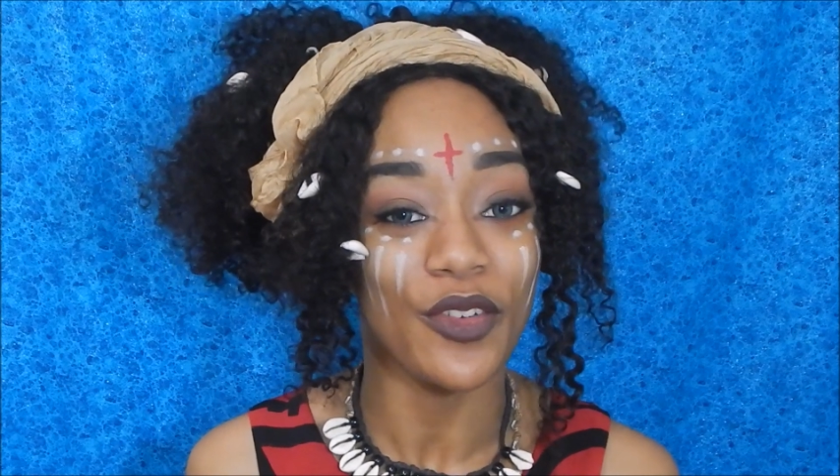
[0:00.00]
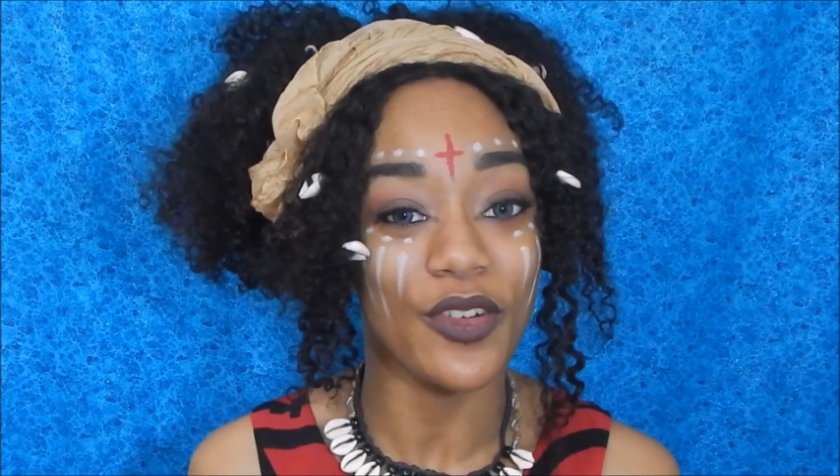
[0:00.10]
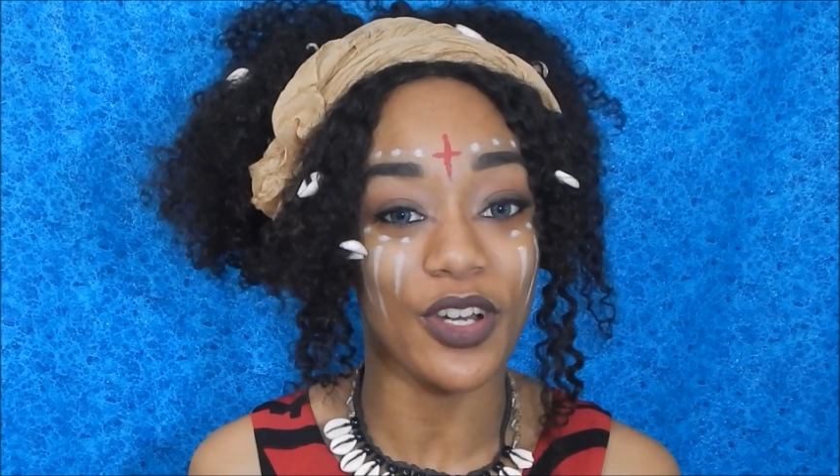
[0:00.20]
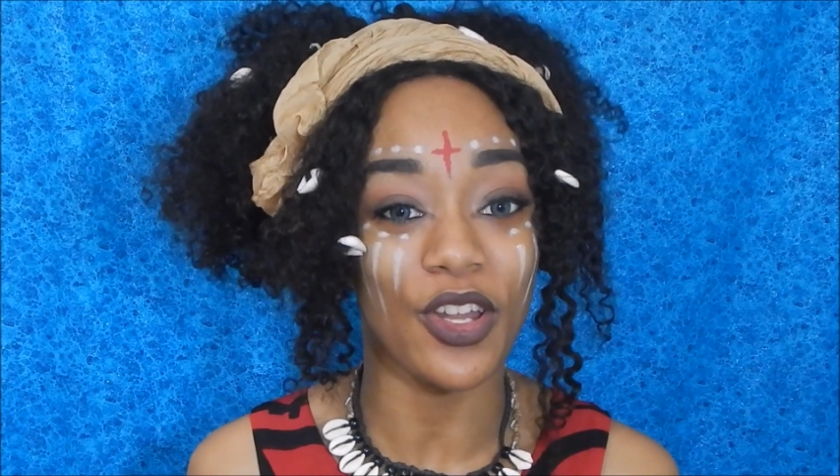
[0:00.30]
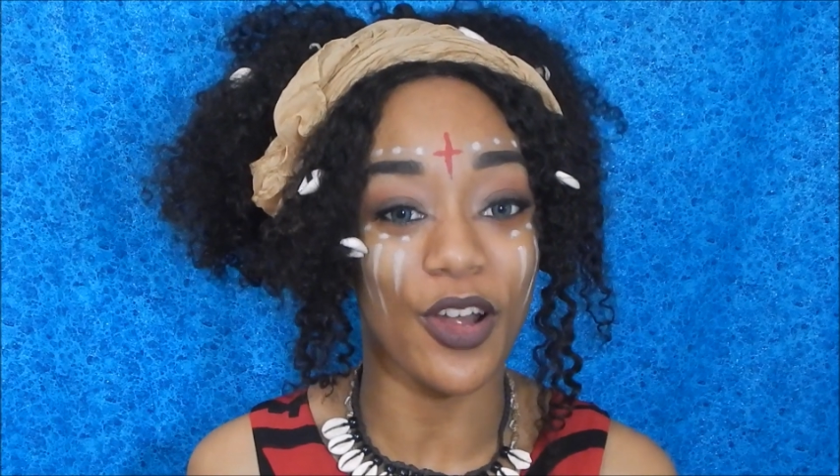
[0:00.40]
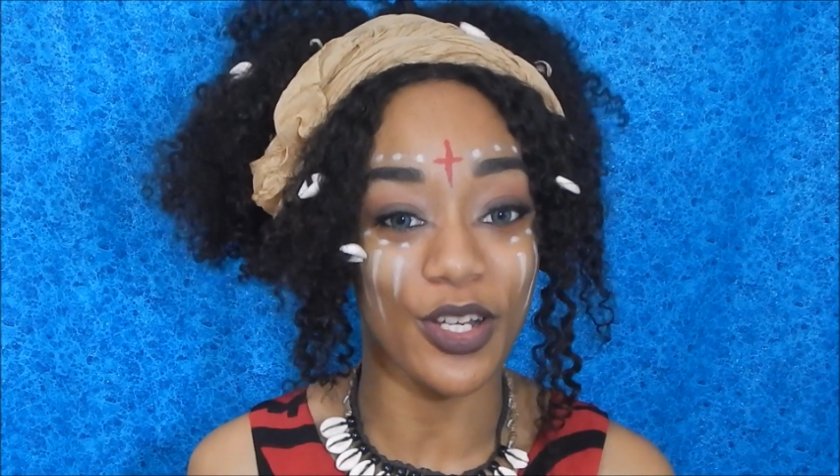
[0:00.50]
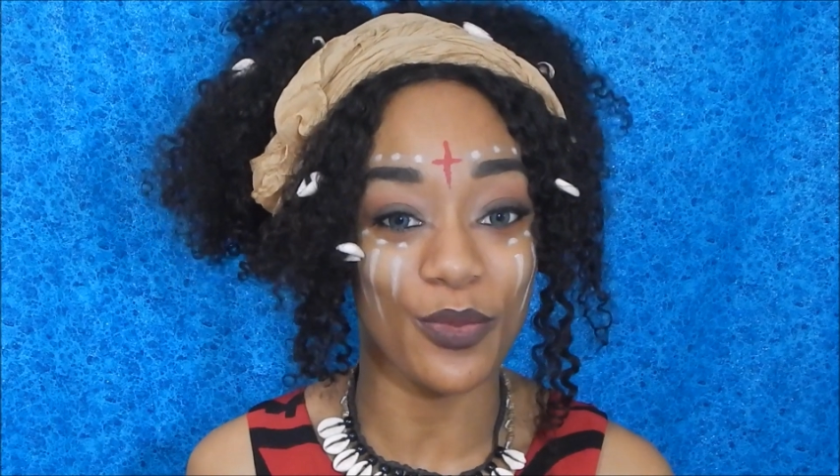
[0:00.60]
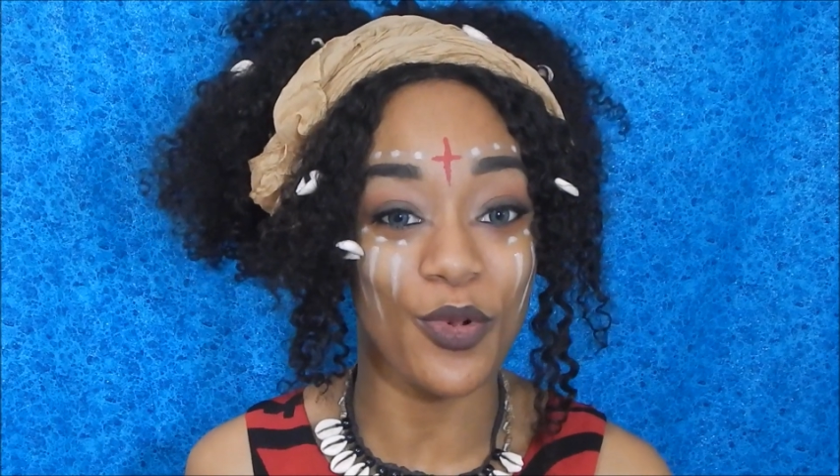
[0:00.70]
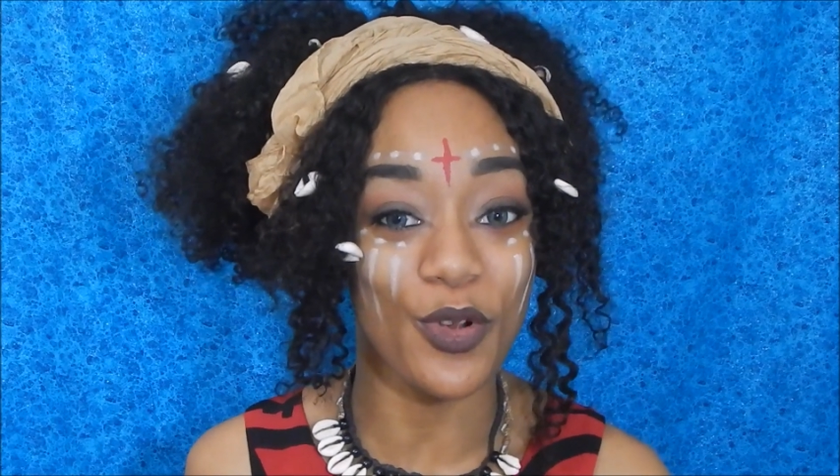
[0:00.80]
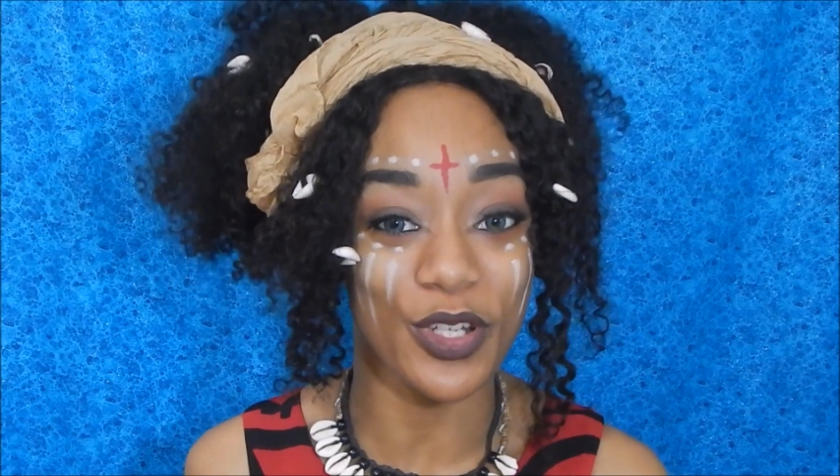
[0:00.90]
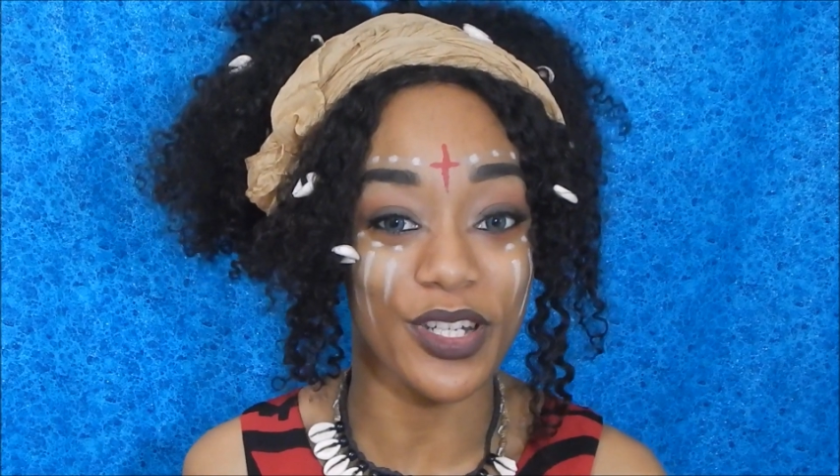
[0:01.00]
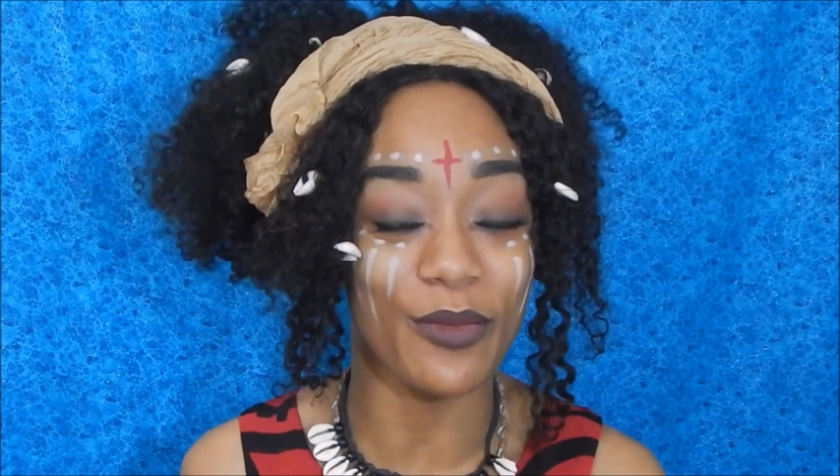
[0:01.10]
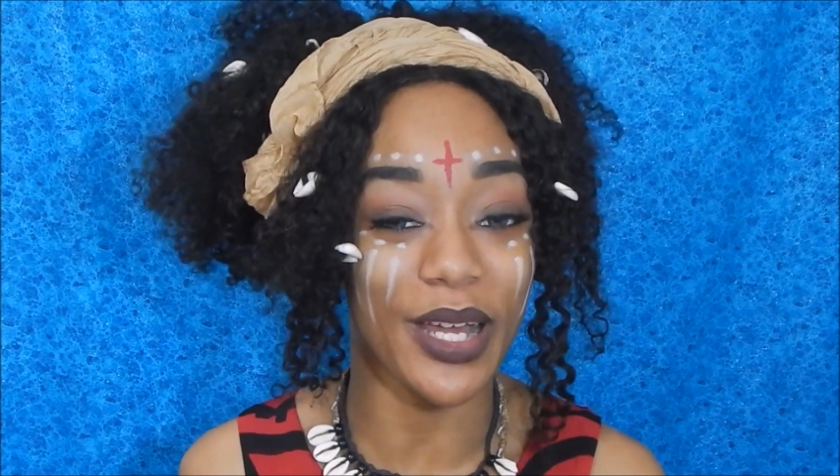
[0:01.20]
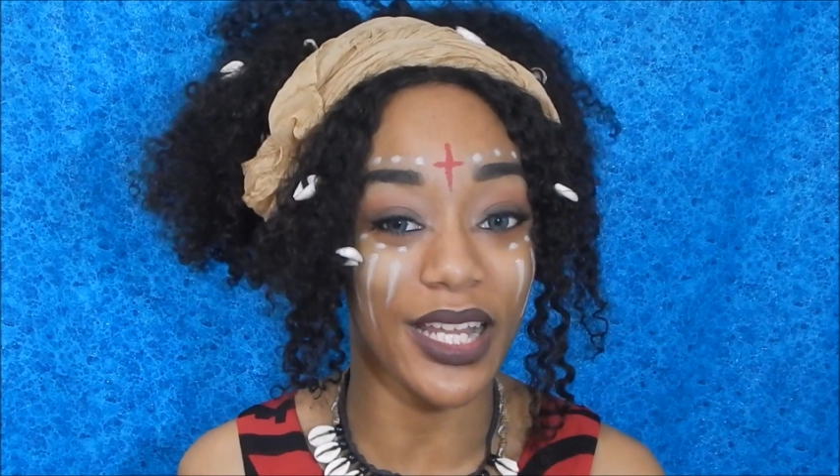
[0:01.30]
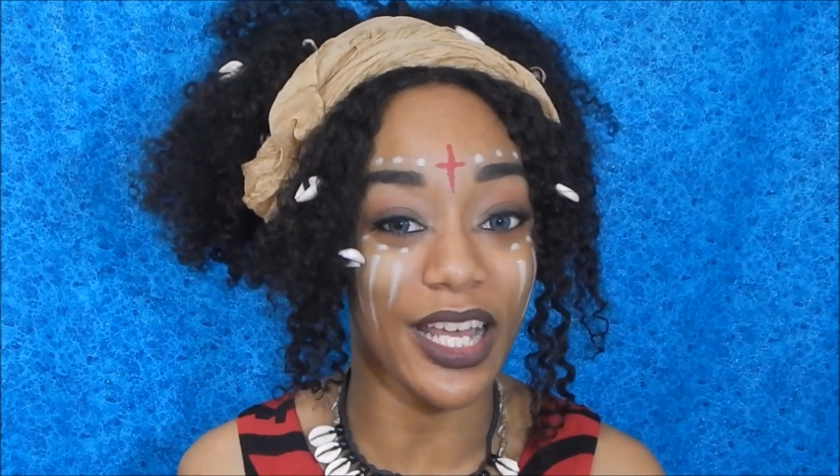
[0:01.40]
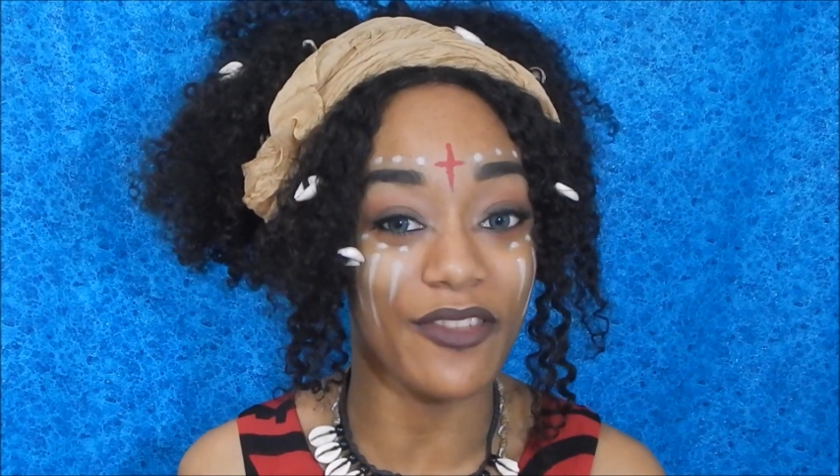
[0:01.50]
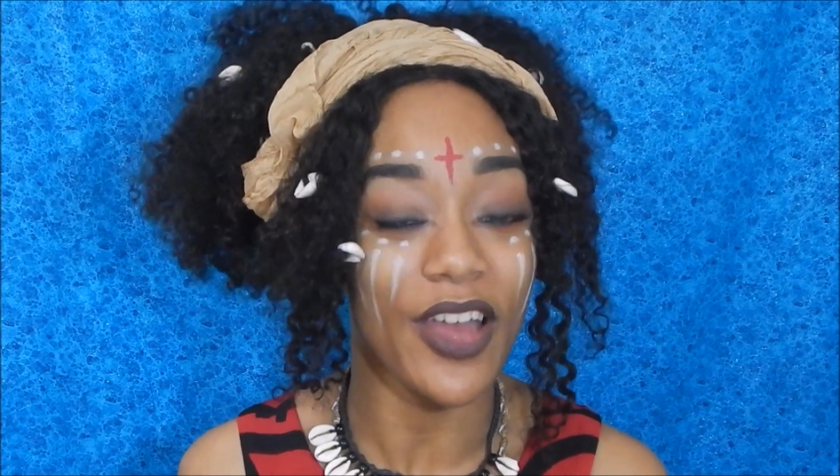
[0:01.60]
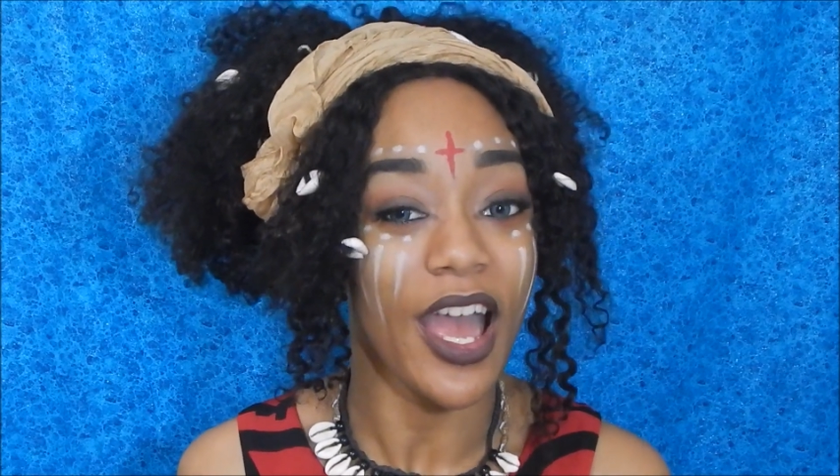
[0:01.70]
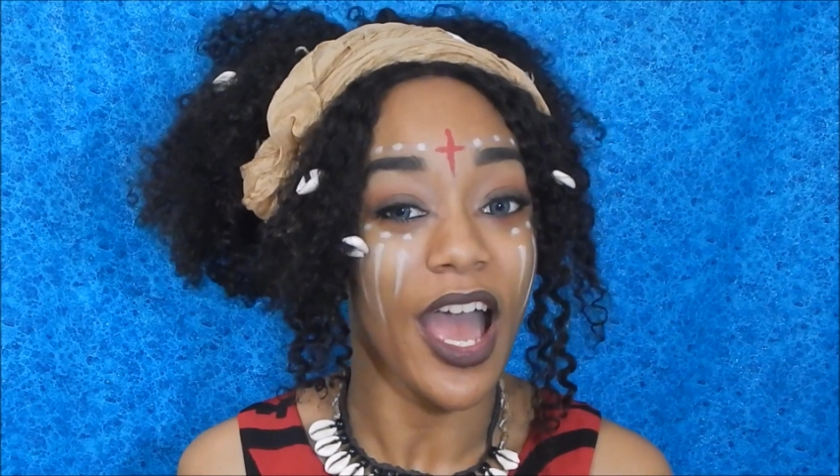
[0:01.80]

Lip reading: for a large portion of my life,